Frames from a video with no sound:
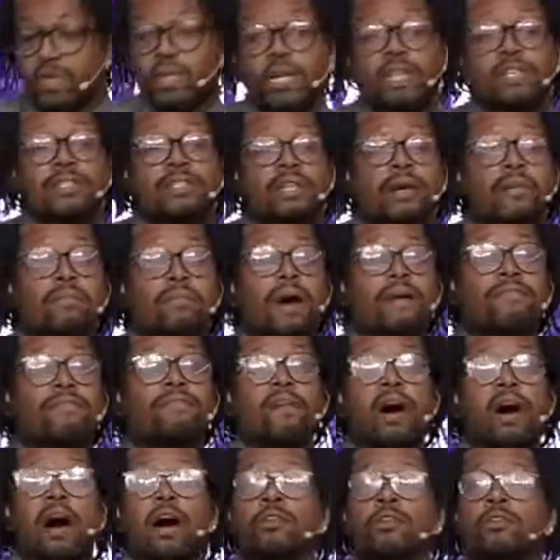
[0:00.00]
He said, My
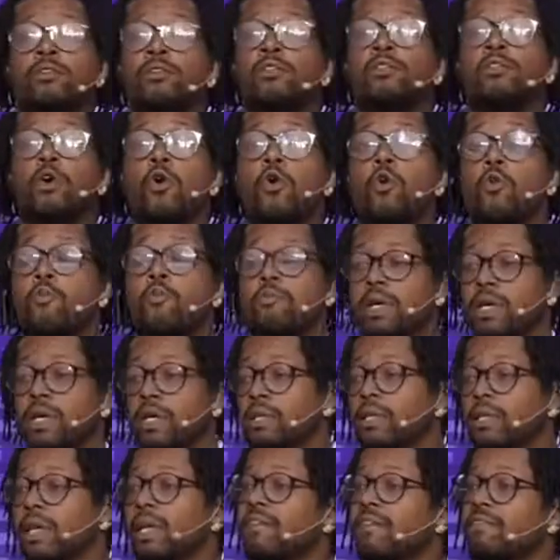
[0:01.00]
father told
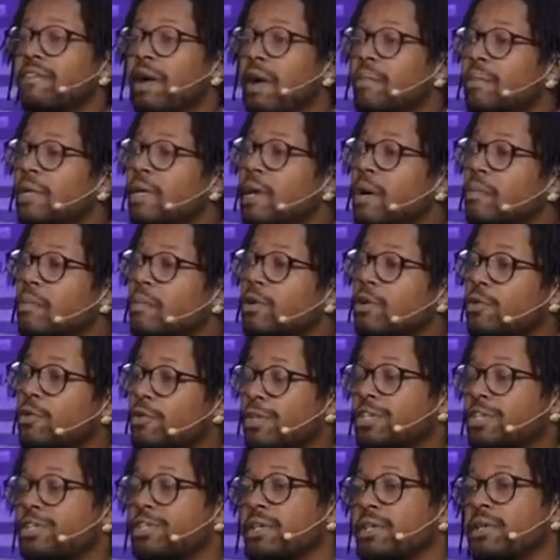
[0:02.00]
me that if I become a
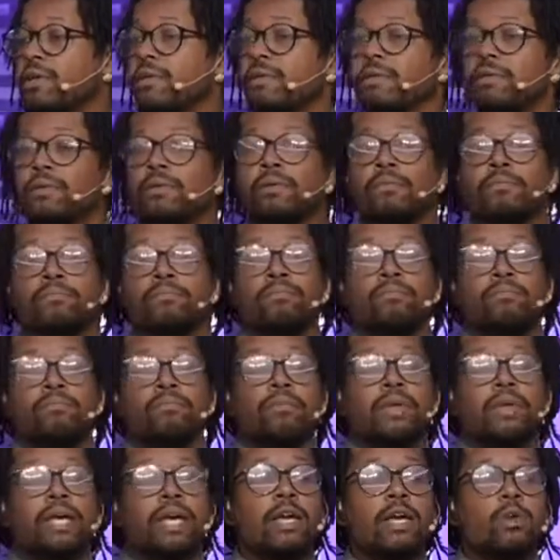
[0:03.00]
Christian,
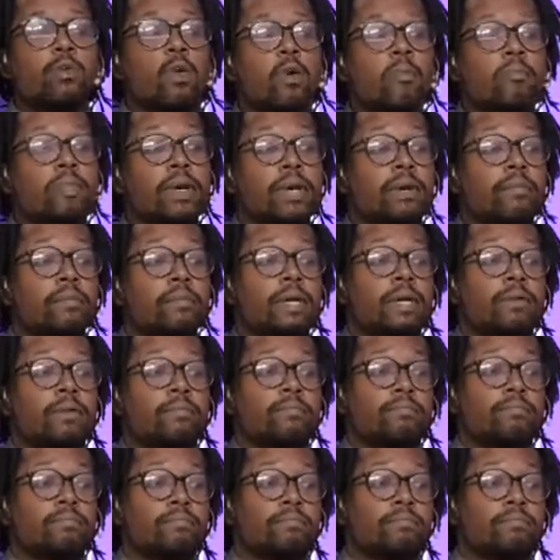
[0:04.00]
he will beat me.